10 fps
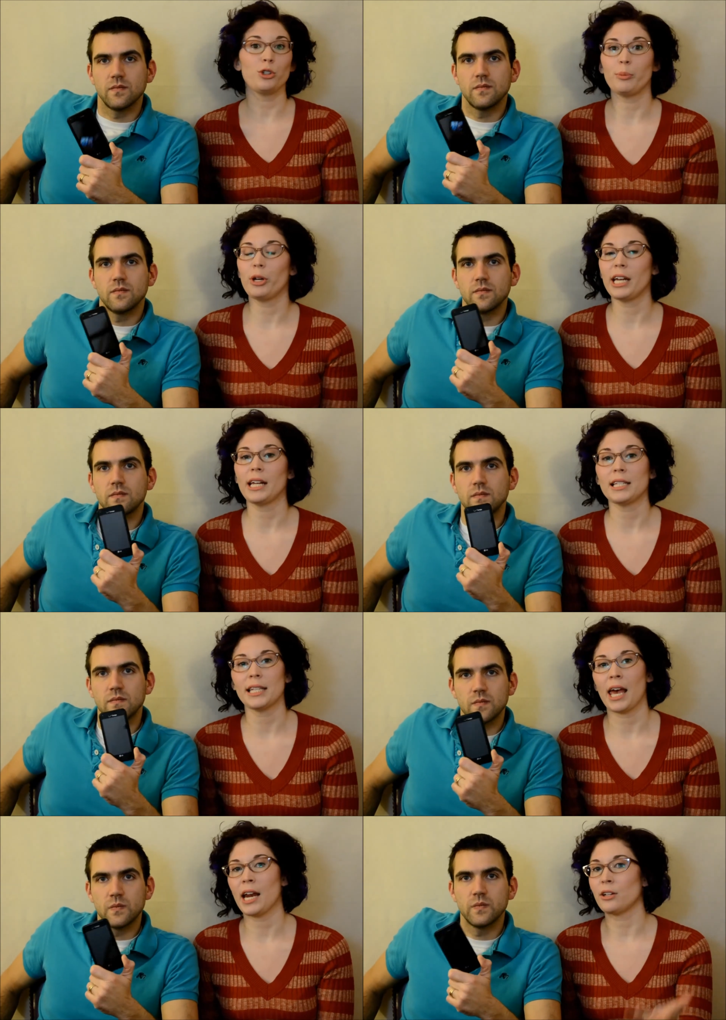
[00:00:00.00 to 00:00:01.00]
Speaker 1: you bring it
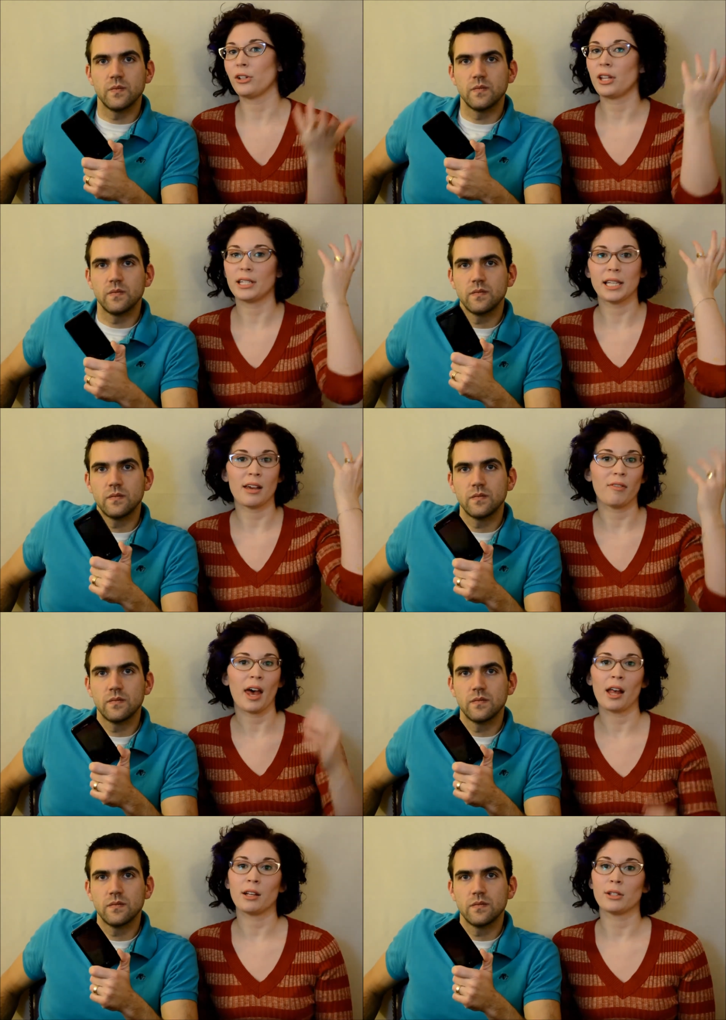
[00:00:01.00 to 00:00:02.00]
inside under the C F
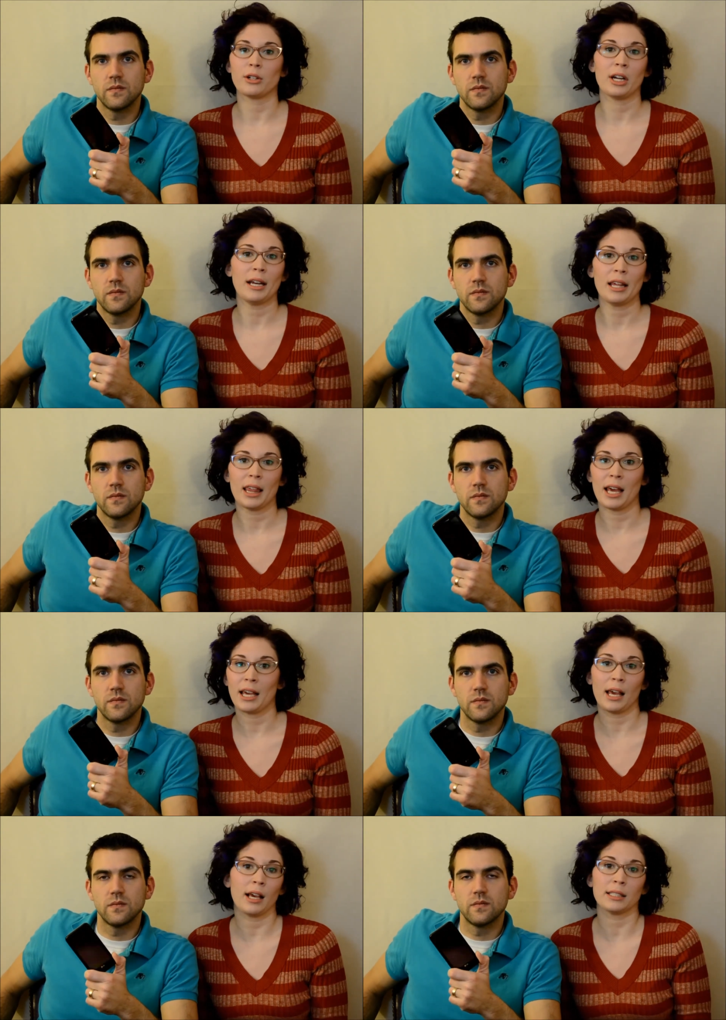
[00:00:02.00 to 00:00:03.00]
Ls or
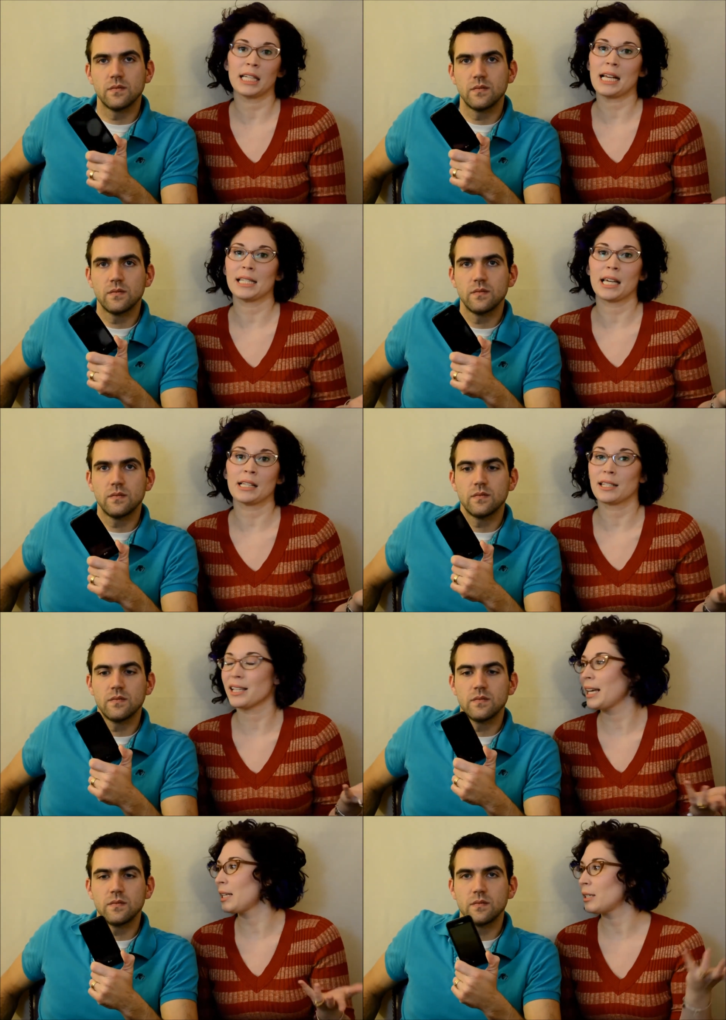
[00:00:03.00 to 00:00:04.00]
anything incandescence,
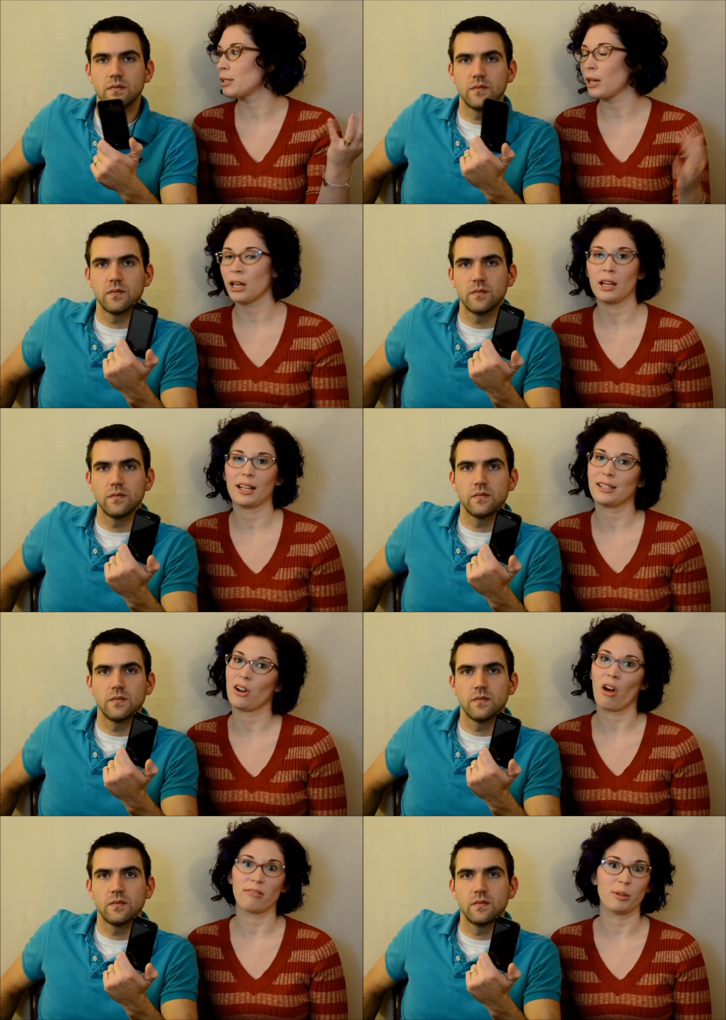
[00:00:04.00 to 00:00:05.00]
it's uh, it's an
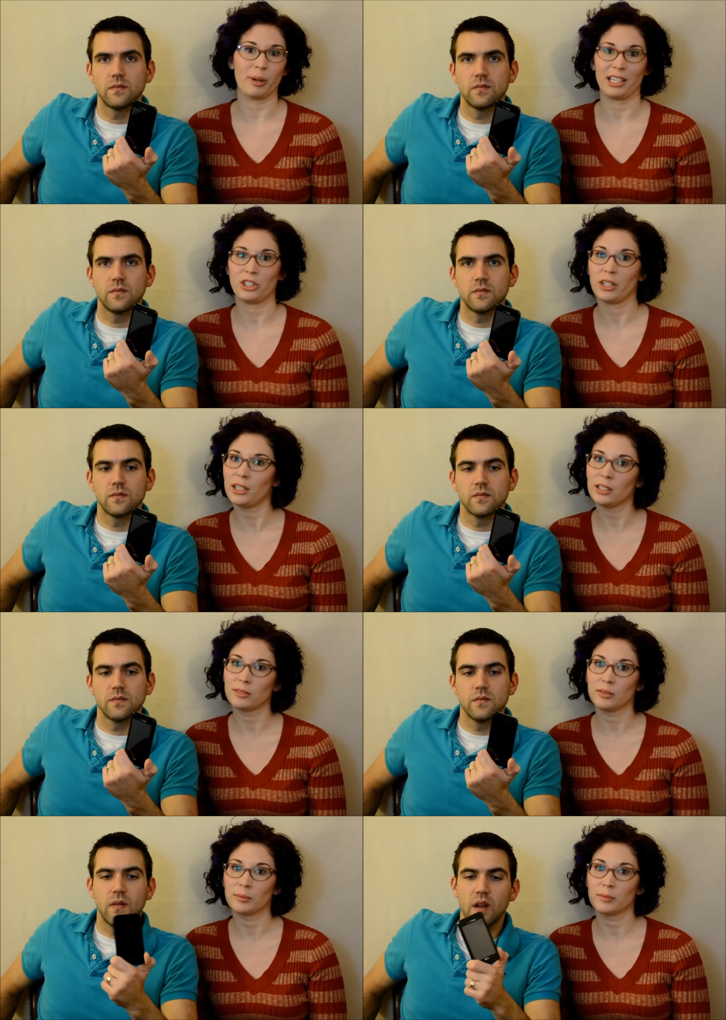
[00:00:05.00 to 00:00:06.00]
awful picture.
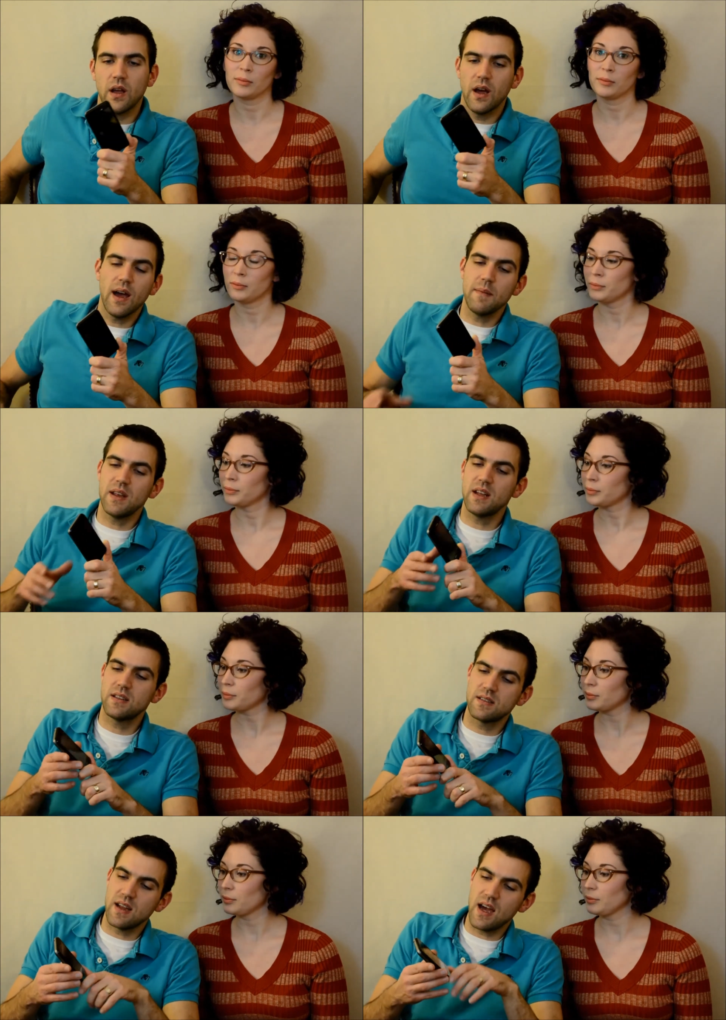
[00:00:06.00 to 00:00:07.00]
Speaker 2: Yeah, I mean
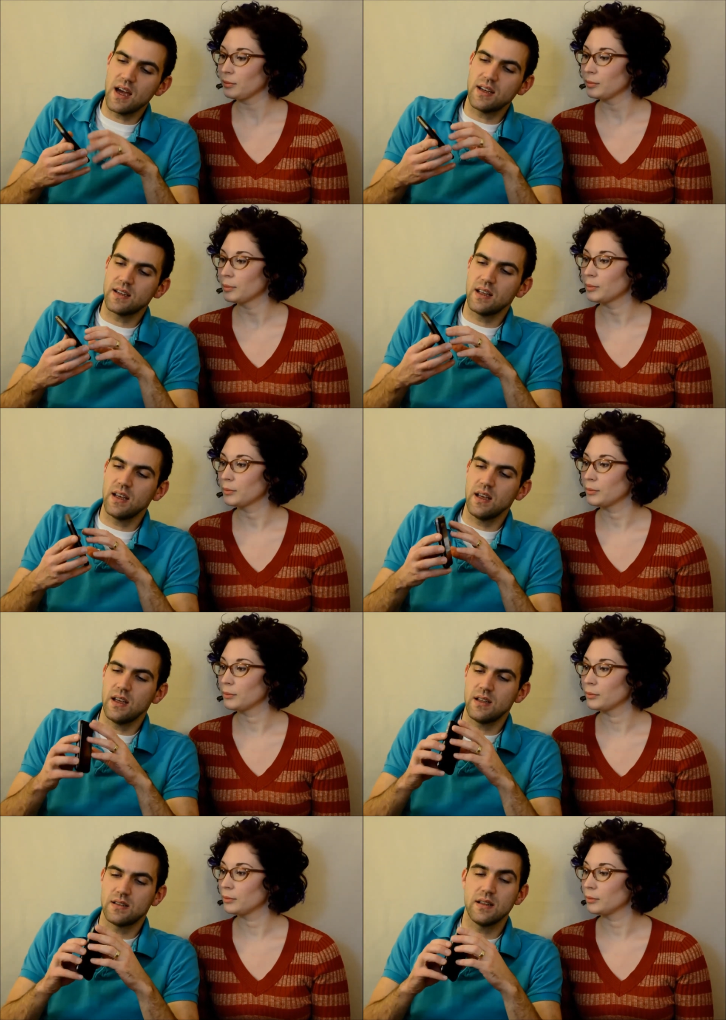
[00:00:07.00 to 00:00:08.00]
it's not it,
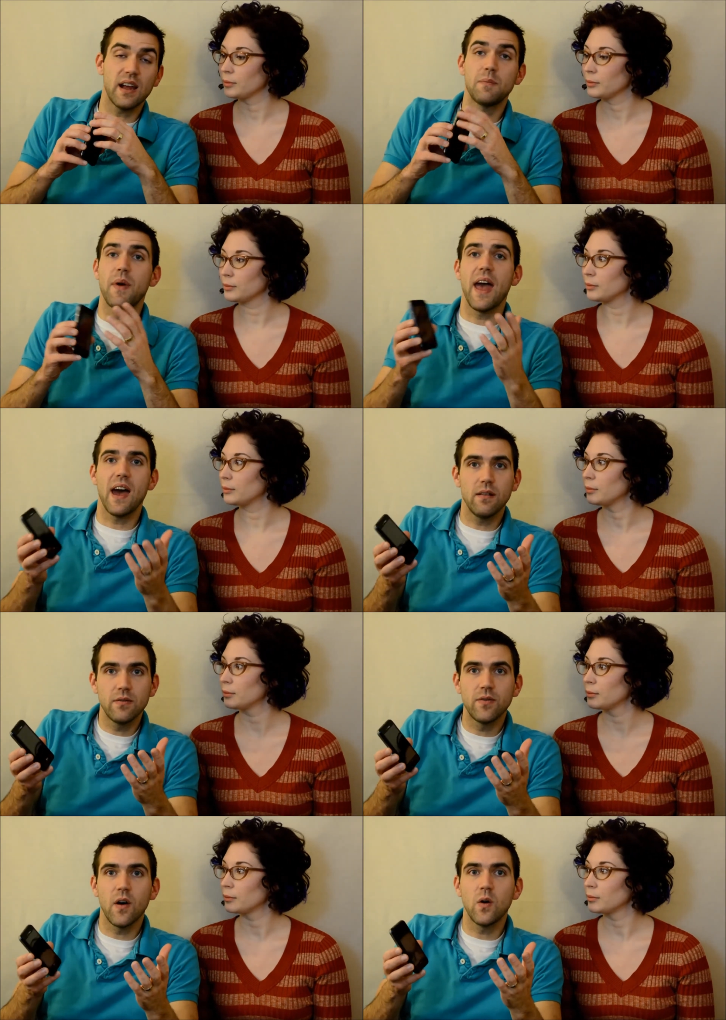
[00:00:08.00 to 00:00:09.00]
it's not a bad
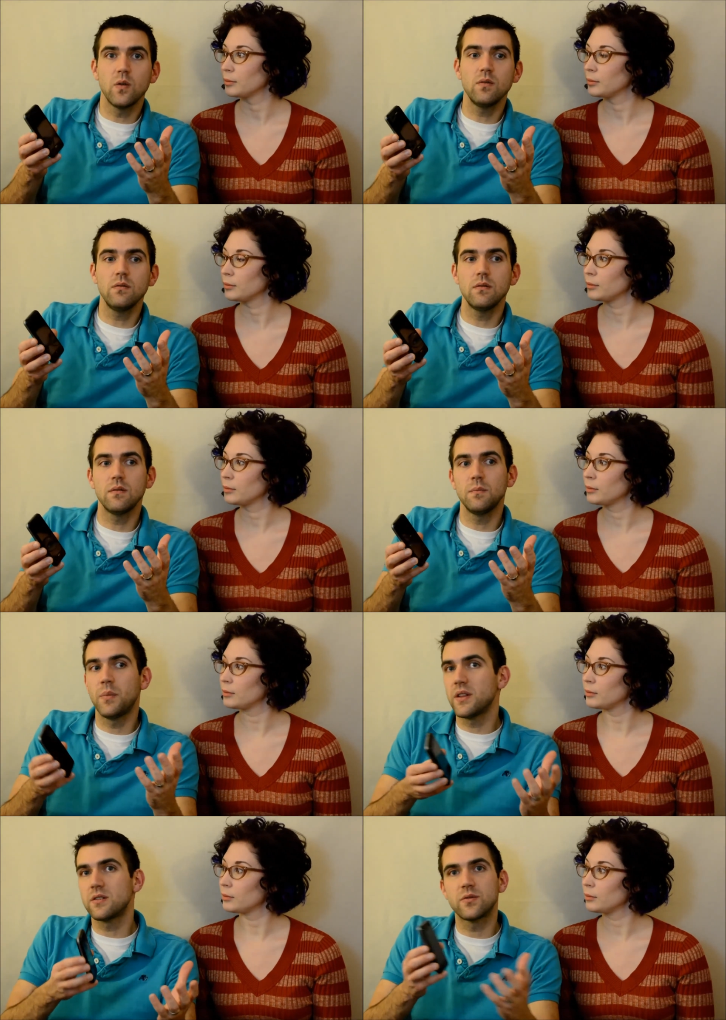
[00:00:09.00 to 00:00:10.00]
phone,
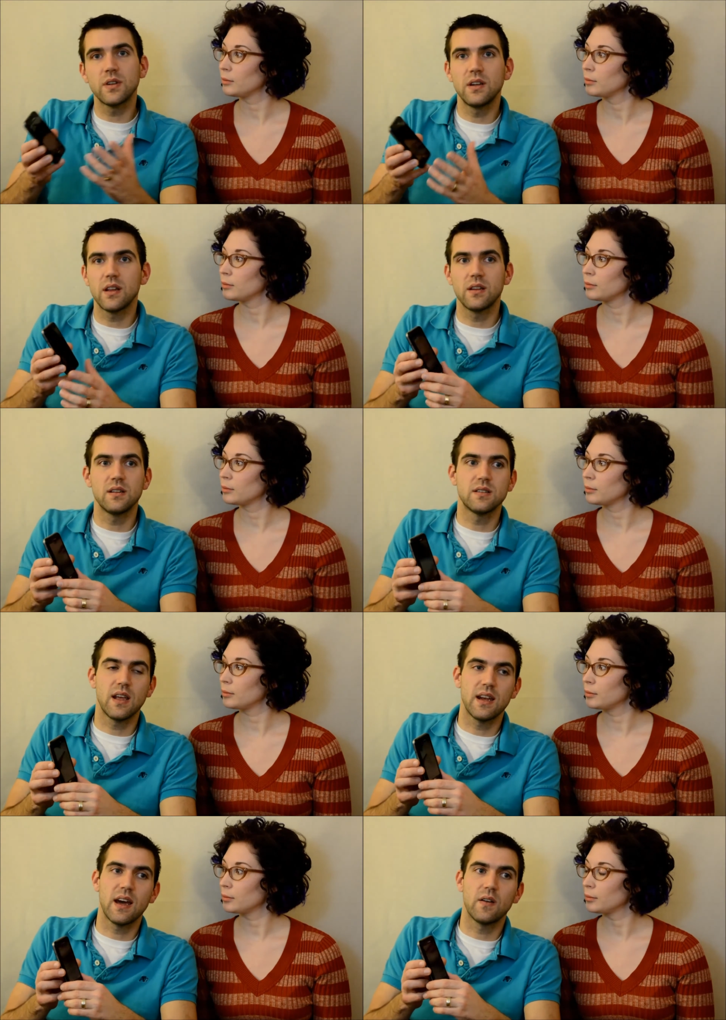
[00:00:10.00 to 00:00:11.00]
but there's really nothing to
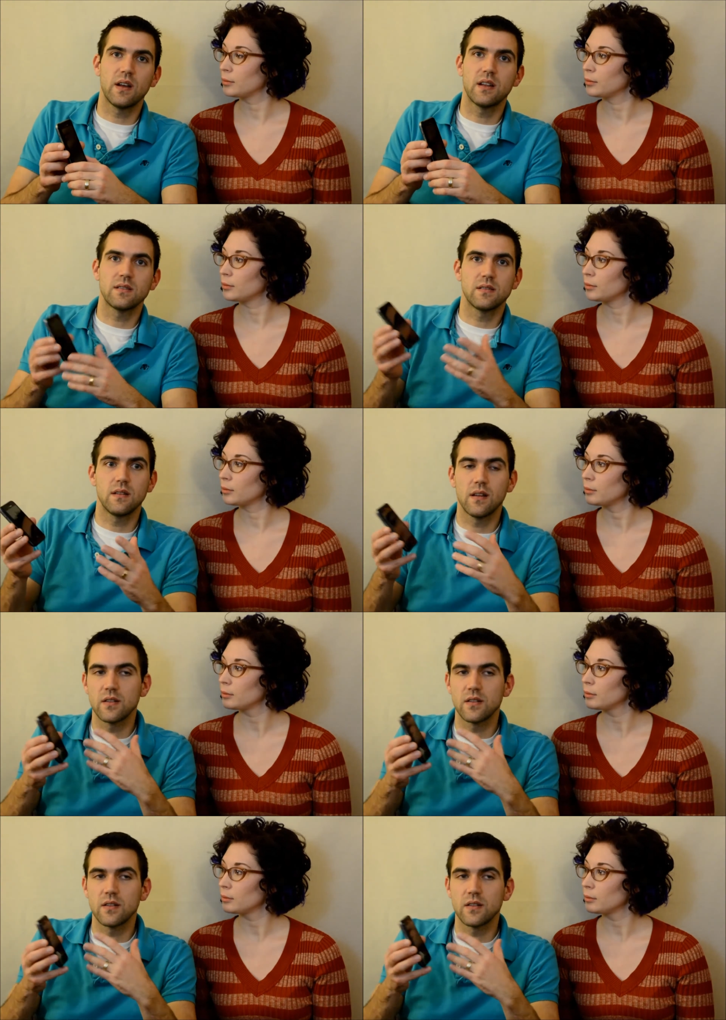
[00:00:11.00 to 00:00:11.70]
stand out against the other